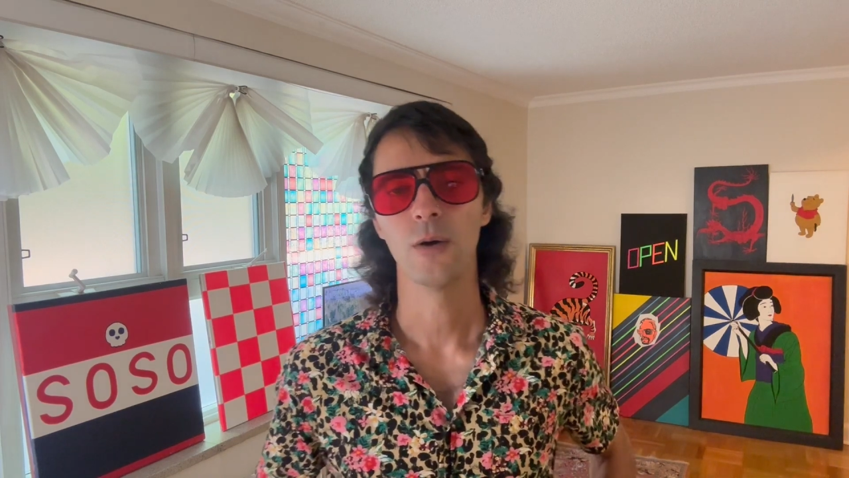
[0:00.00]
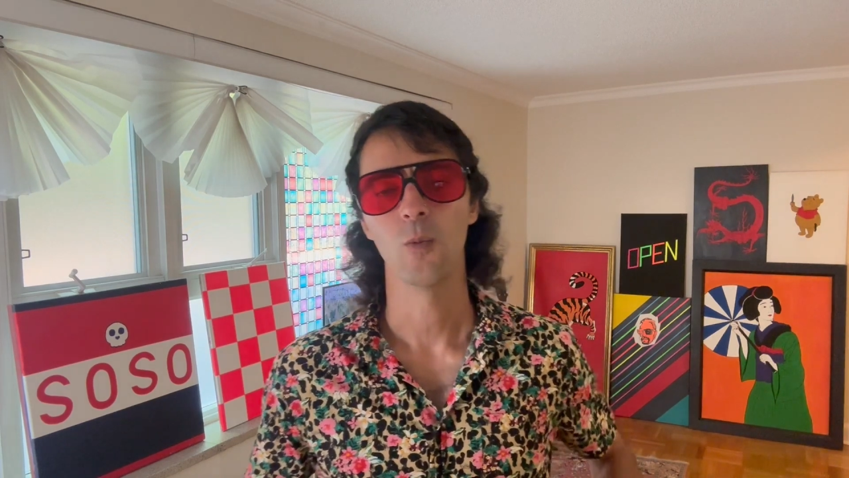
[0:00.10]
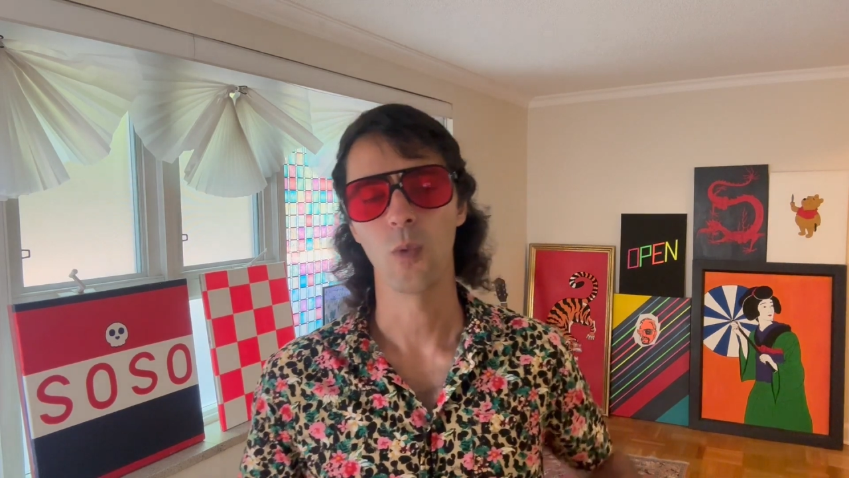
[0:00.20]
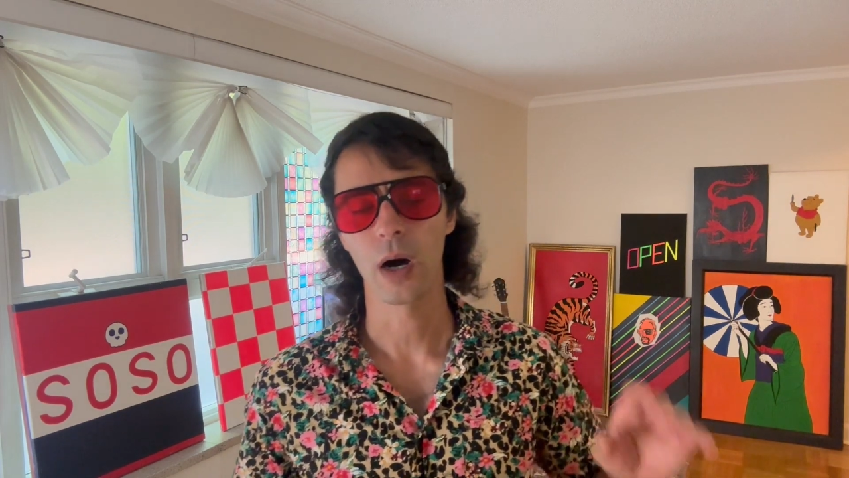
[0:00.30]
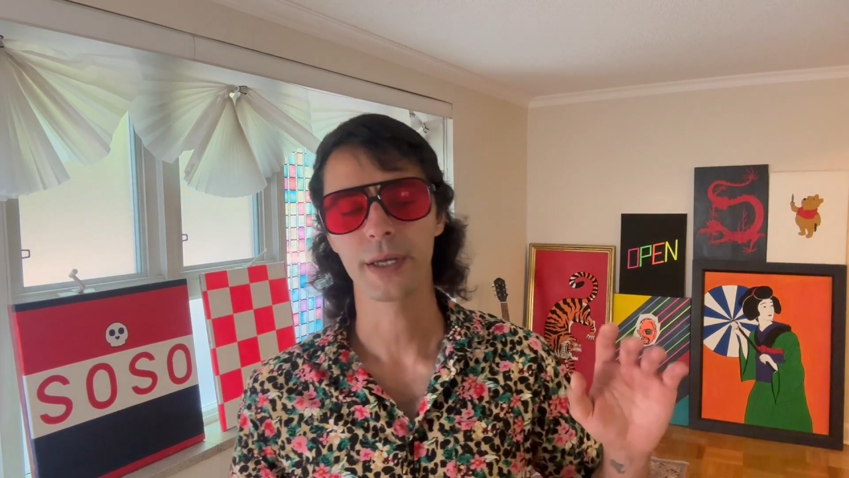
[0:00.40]

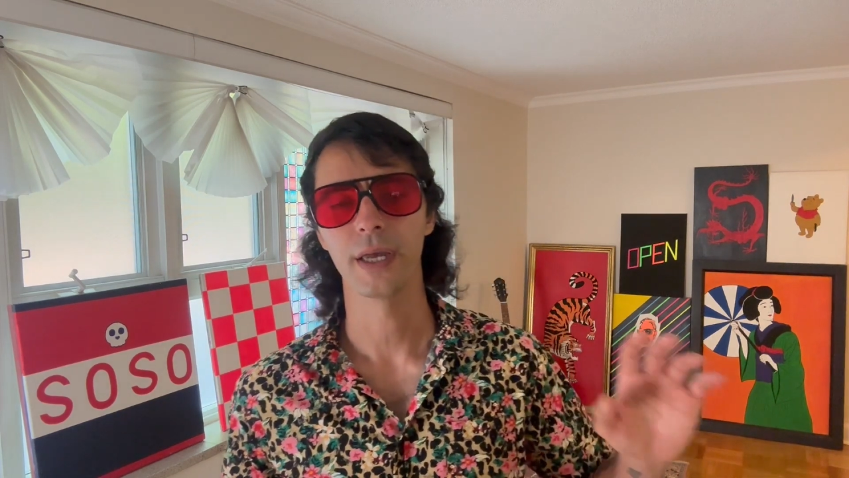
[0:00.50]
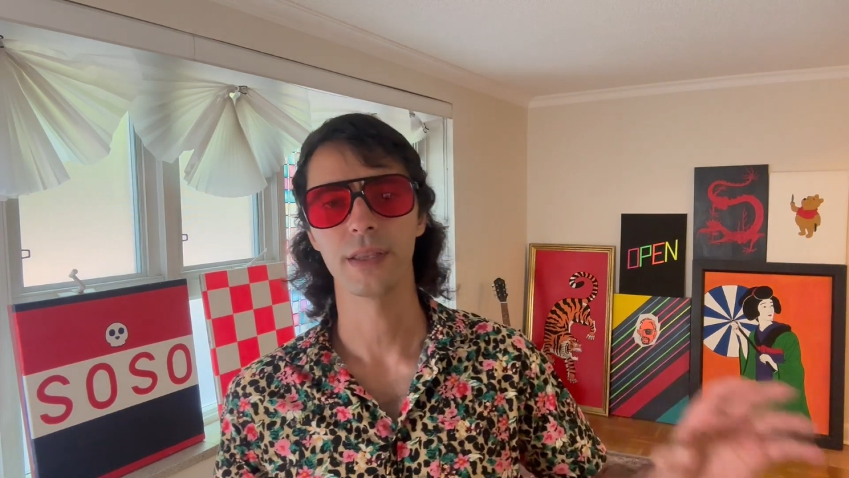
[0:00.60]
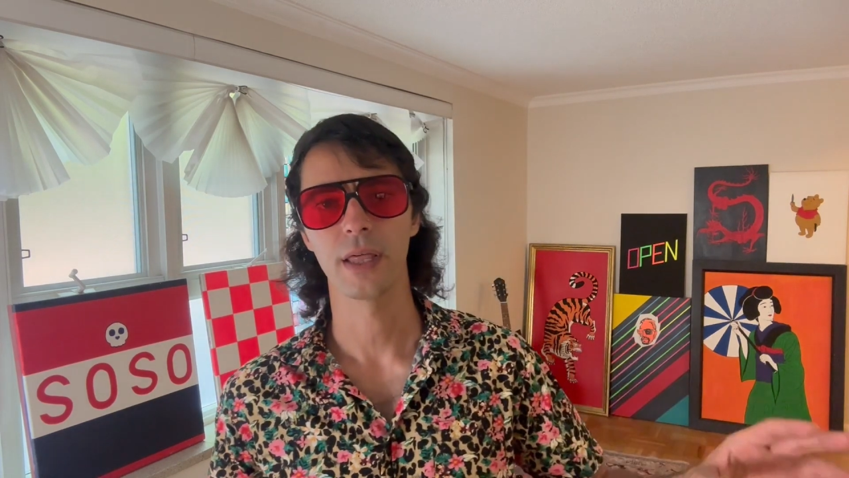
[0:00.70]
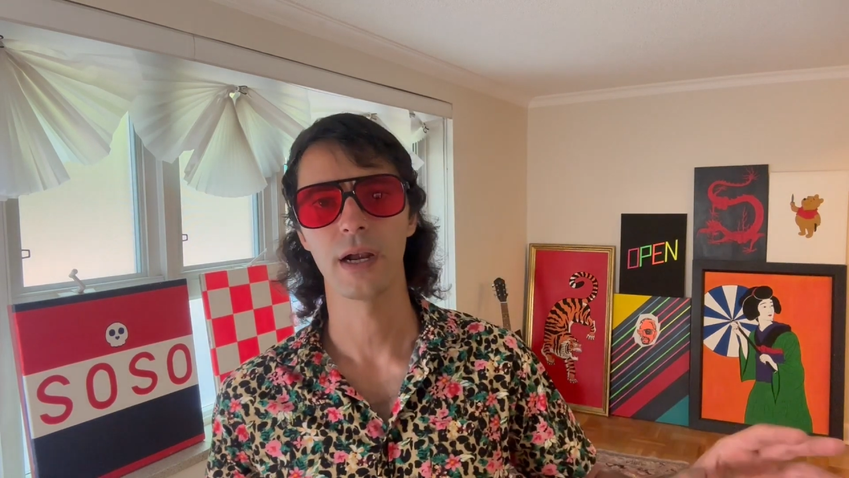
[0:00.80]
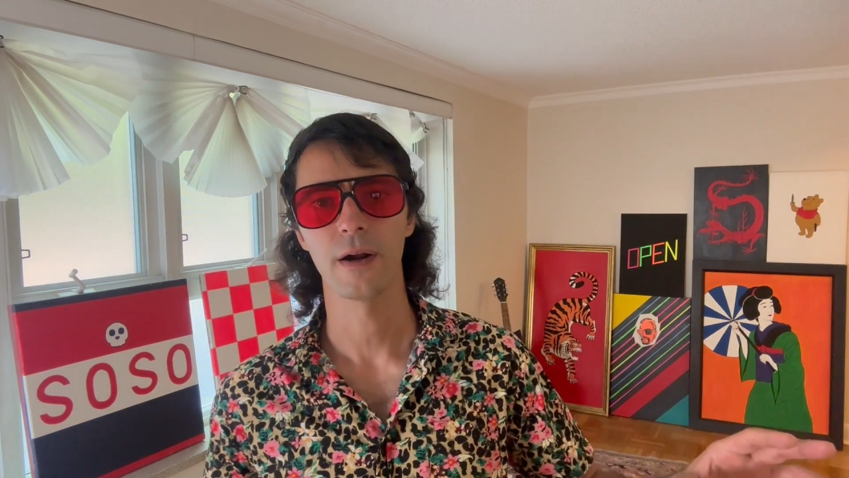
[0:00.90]
Walk in
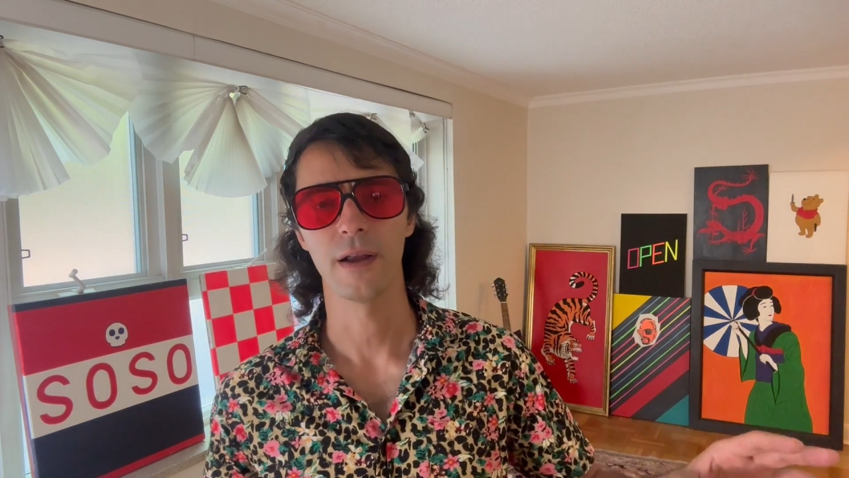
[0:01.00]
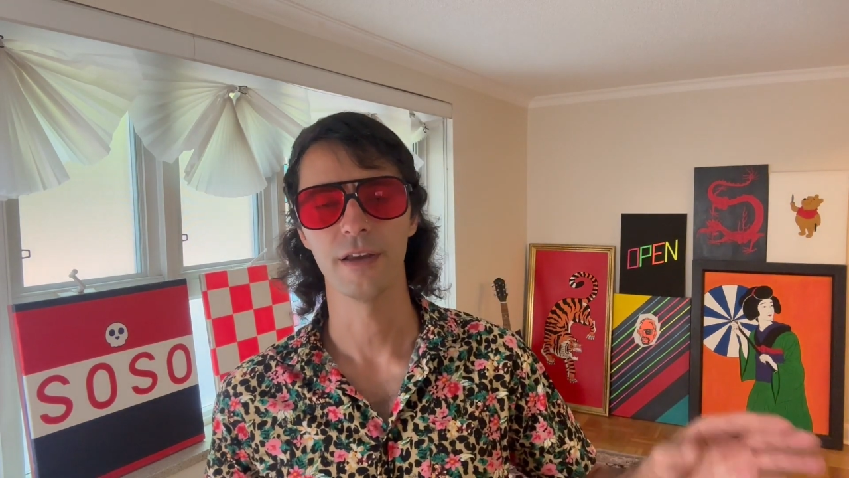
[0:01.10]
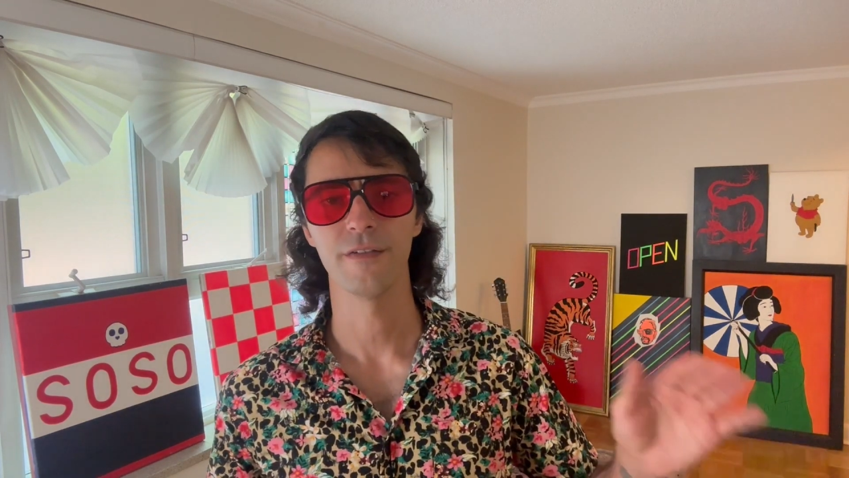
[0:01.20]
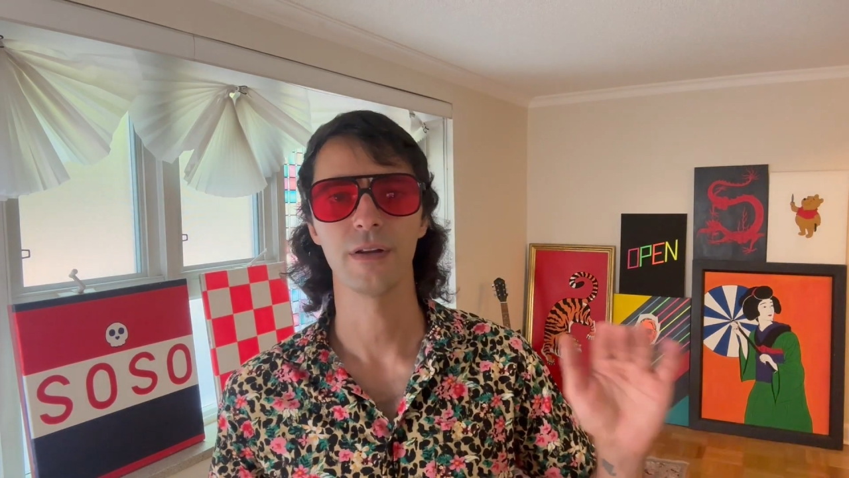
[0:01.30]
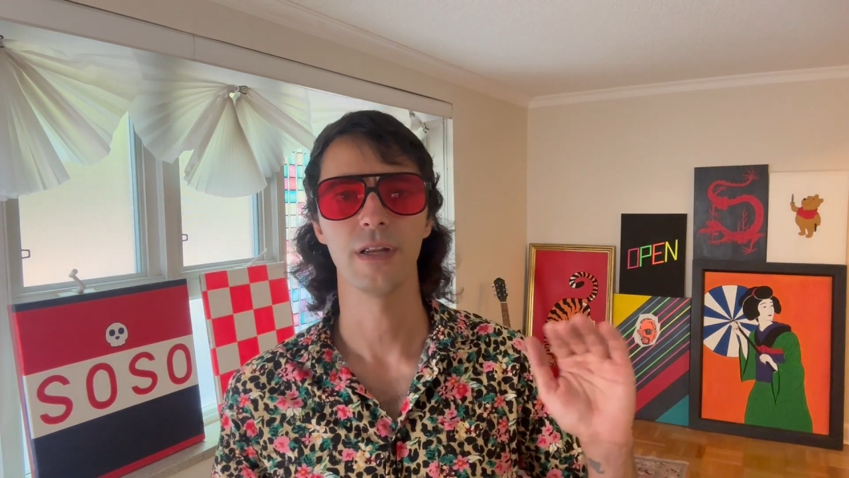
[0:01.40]
there,
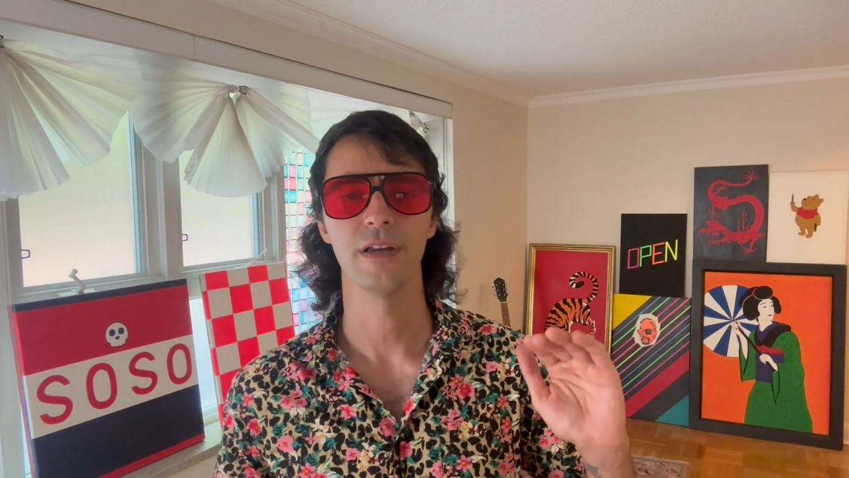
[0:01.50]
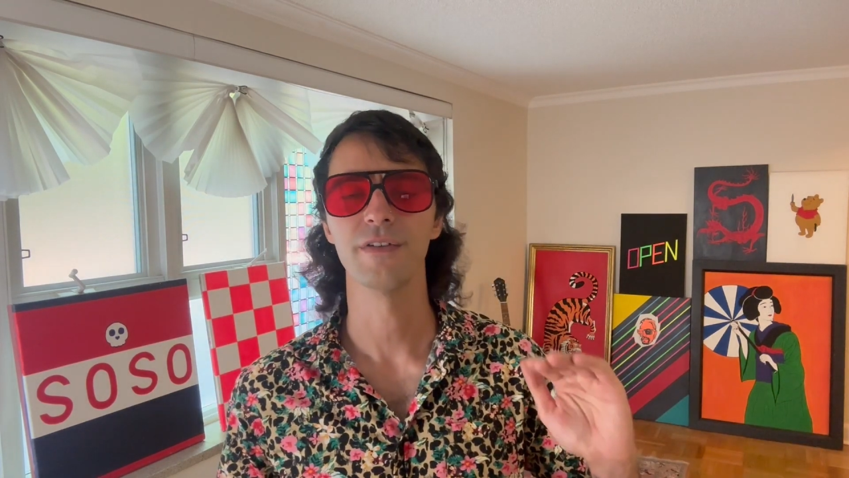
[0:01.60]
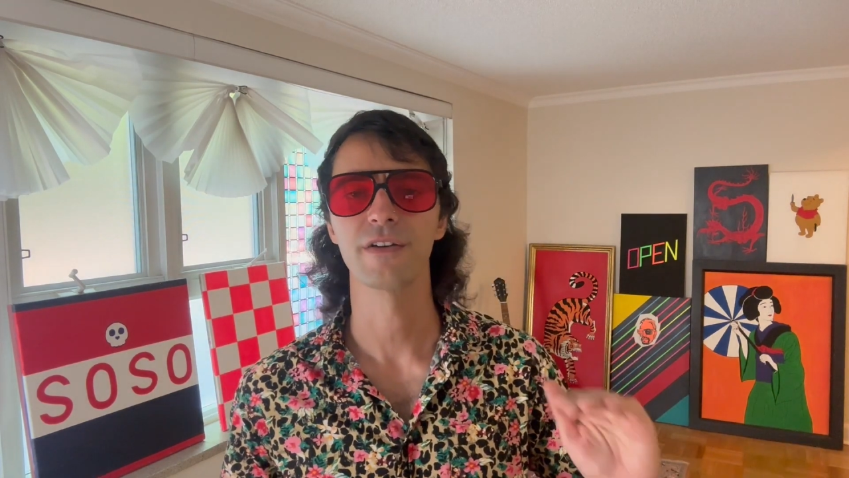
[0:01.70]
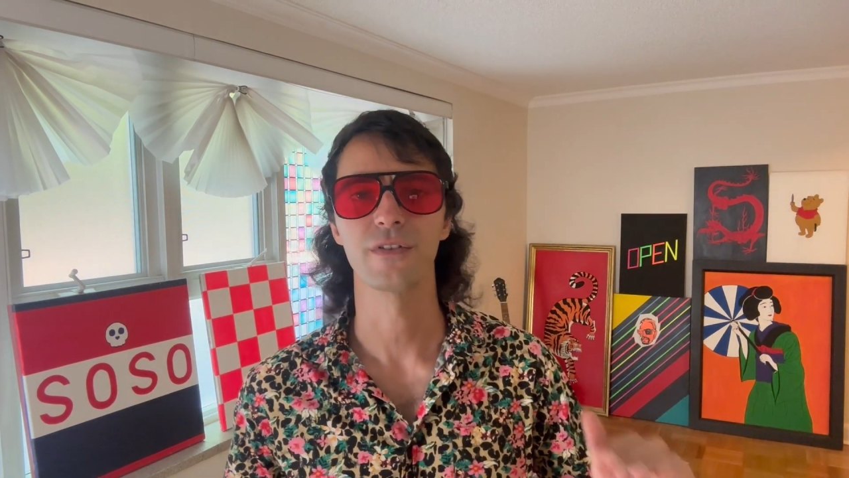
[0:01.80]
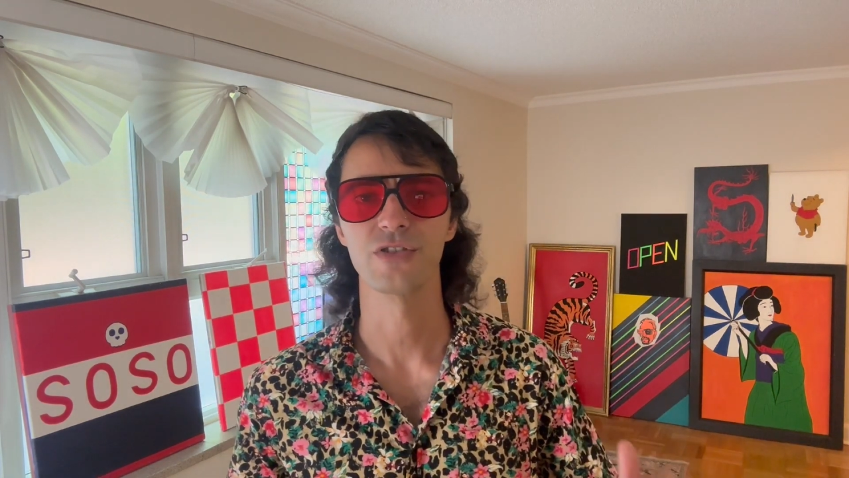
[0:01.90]

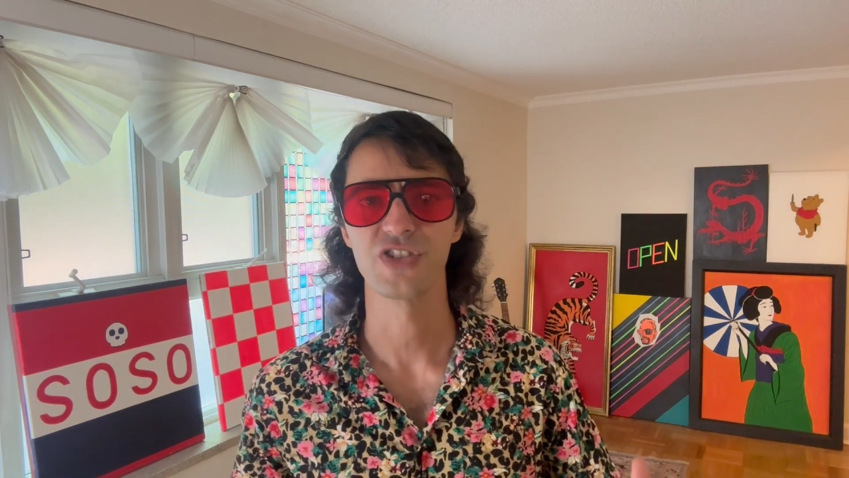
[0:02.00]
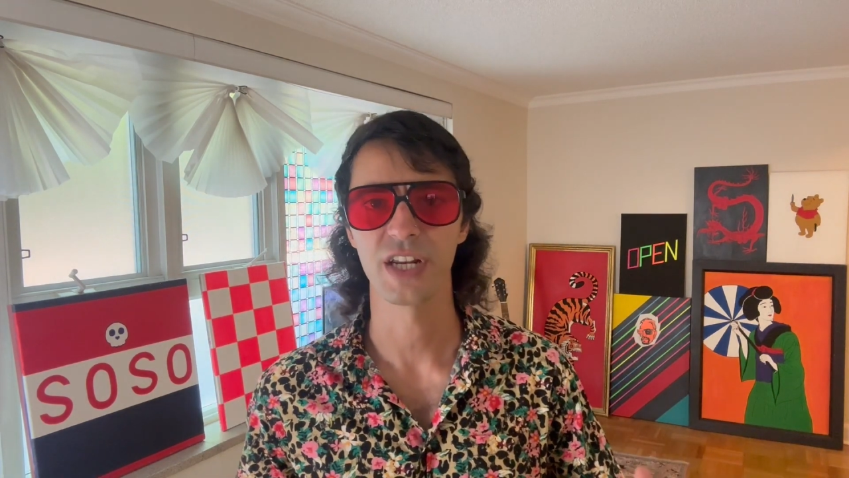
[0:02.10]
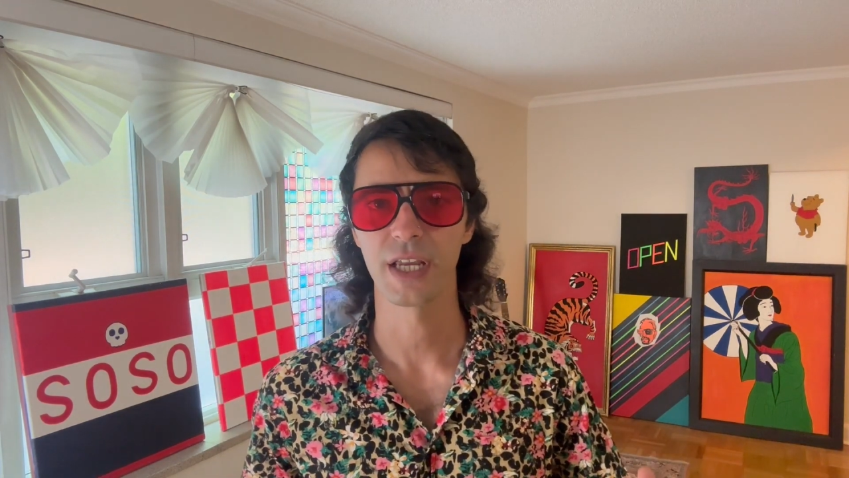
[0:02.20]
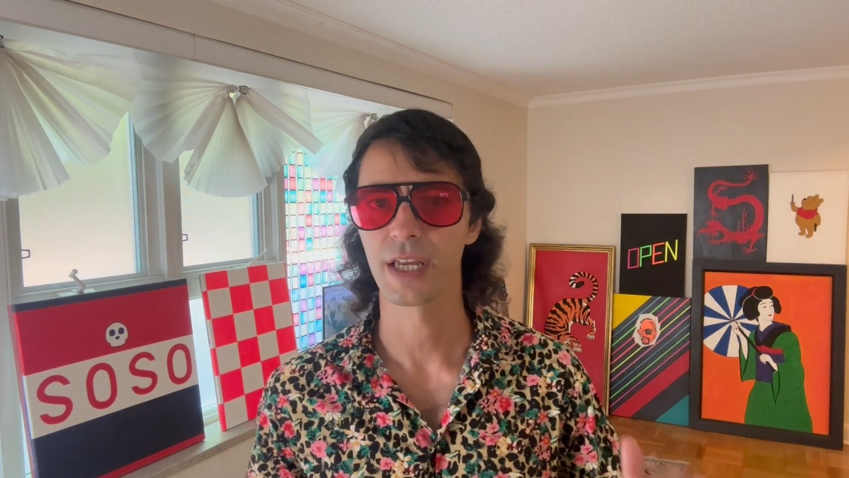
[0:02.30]
even if they're sitting